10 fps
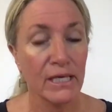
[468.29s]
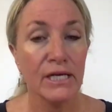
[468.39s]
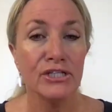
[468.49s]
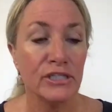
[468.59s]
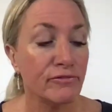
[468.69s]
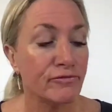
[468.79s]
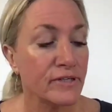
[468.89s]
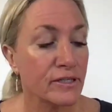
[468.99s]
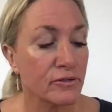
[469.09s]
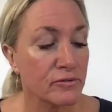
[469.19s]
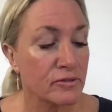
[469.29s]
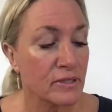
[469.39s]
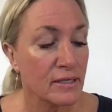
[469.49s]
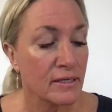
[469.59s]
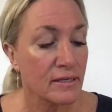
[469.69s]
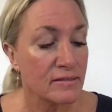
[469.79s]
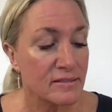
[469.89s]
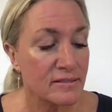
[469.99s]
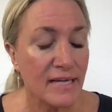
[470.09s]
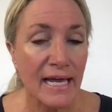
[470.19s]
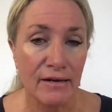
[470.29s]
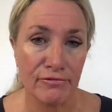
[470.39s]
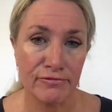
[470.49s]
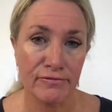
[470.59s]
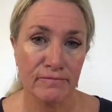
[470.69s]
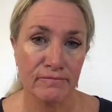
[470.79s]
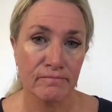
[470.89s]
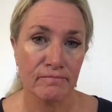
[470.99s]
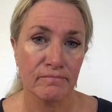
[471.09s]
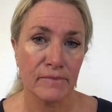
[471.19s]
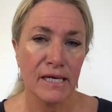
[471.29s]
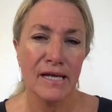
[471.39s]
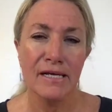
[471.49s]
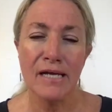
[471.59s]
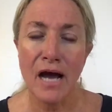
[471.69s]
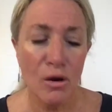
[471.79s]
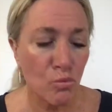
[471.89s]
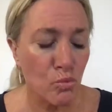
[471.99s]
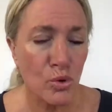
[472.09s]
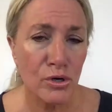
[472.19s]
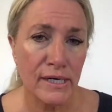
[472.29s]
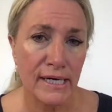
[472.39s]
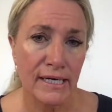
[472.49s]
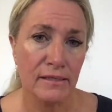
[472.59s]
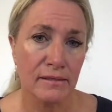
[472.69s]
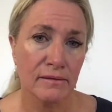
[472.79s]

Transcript: She feels safe, not worried.